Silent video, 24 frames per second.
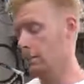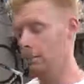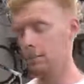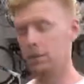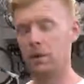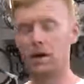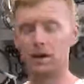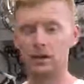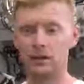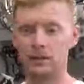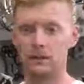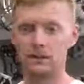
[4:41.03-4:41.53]

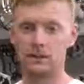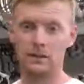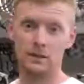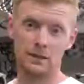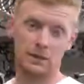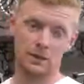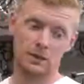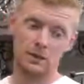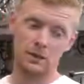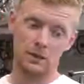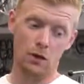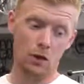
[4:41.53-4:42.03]
But
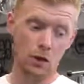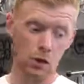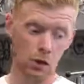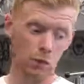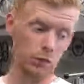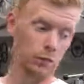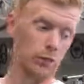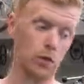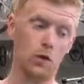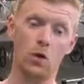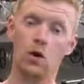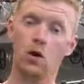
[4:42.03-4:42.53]
it's
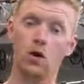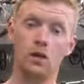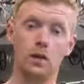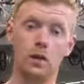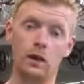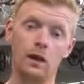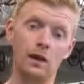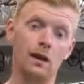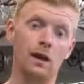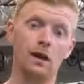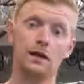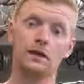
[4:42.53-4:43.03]
overall a
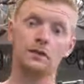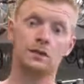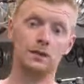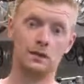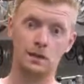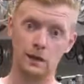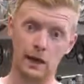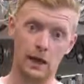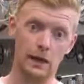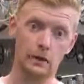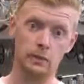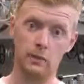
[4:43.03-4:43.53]
nice
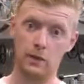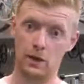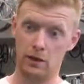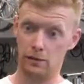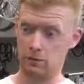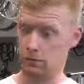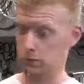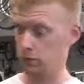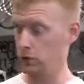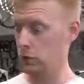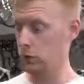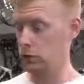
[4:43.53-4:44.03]

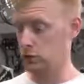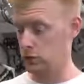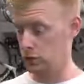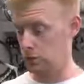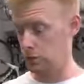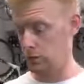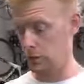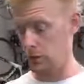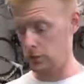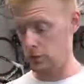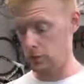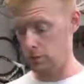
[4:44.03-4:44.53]
lightweight full
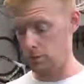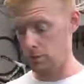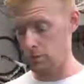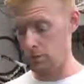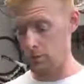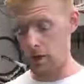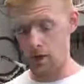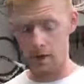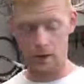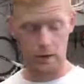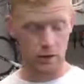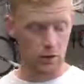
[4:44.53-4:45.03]
suspension
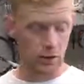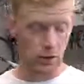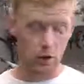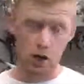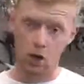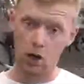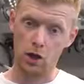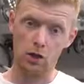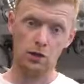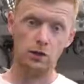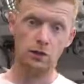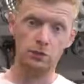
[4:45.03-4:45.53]
bike.
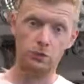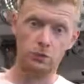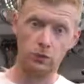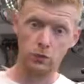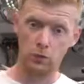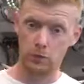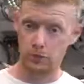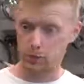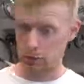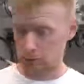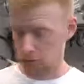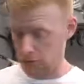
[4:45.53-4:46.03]

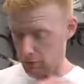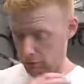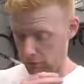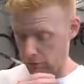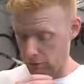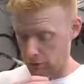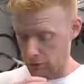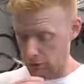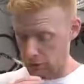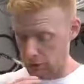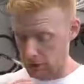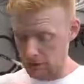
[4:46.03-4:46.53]
140mm on the
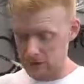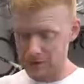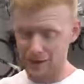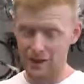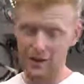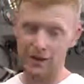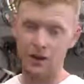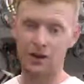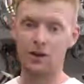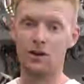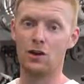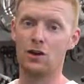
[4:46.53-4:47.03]
front, like I said,
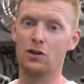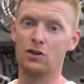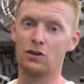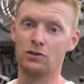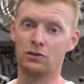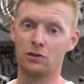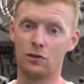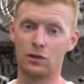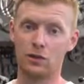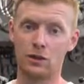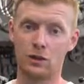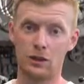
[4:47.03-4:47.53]
and
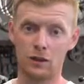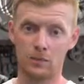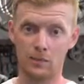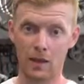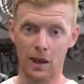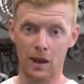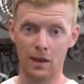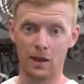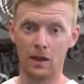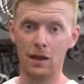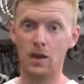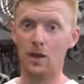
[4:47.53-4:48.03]
130 in the
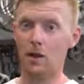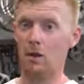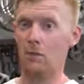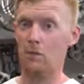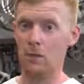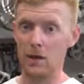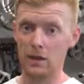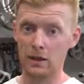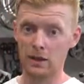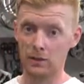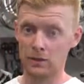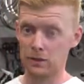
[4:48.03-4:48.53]
back
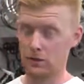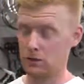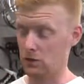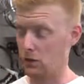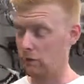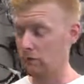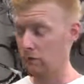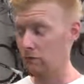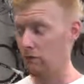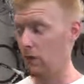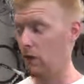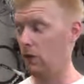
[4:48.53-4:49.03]
make this
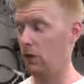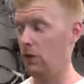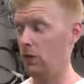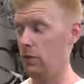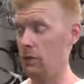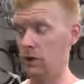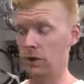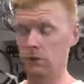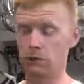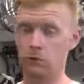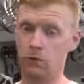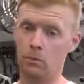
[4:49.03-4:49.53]
a very
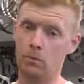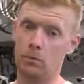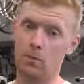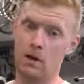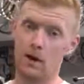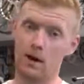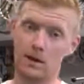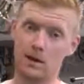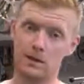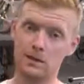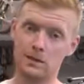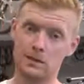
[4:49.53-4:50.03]
playful
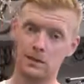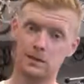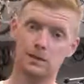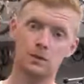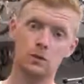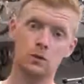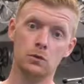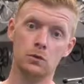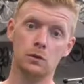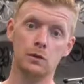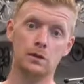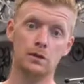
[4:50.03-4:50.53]
bike.
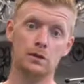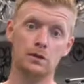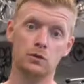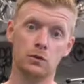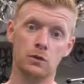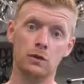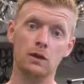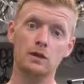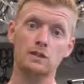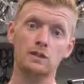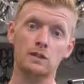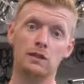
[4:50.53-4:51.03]
Still with the
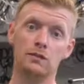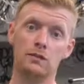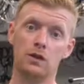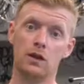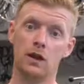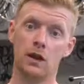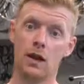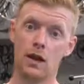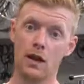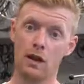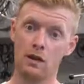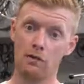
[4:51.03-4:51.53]

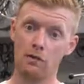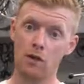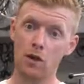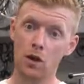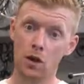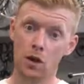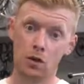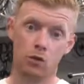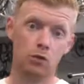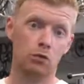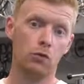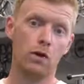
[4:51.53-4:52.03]
27.5
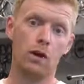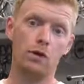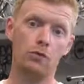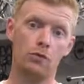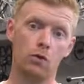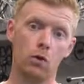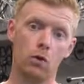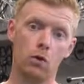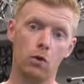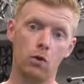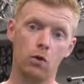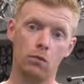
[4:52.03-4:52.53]
throughout the
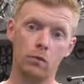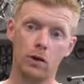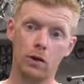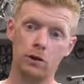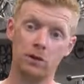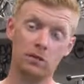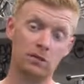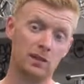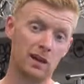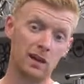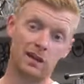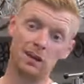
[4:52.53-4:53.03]
whole
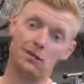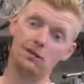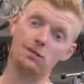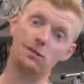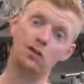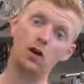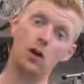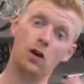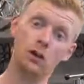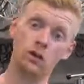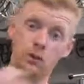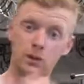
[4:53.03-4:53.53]
model. They have
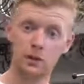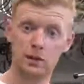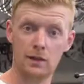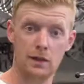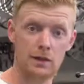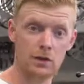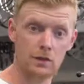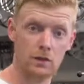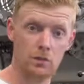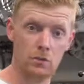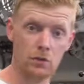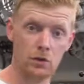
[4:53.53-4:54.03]
not done
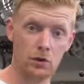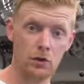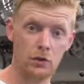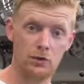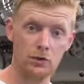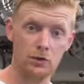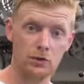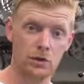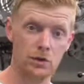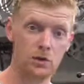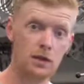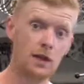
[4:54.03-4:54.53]
like the
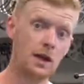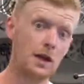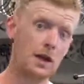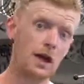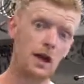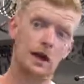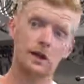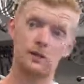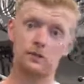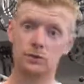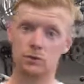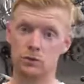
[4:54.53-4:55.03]
Bronson
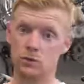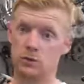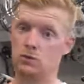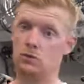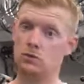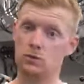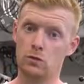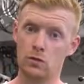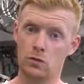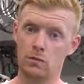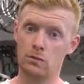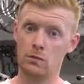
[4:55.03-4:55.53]
and switched
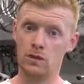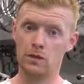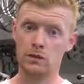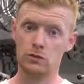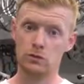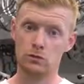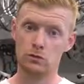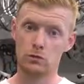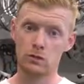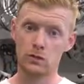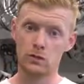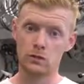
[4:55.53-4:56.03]
to a
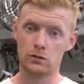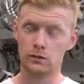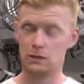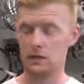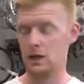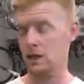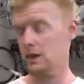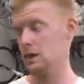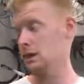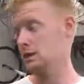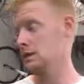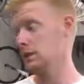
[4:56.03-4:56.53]
mixed wheel
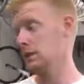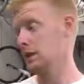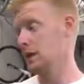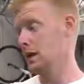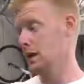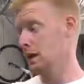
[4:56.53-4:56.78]
size.